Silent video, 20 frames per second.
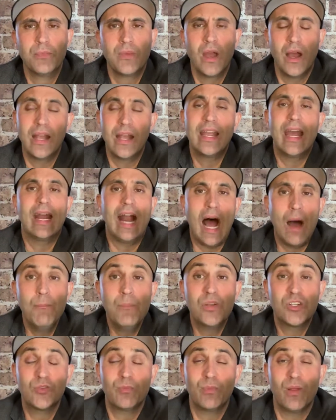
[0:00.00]
Again, I'm
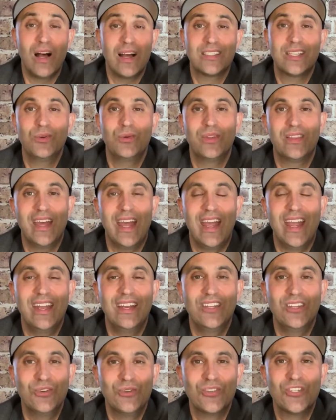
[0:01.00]
Mitch Blosky with the
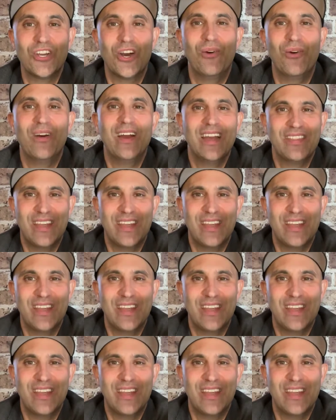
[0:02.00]
ADU Show.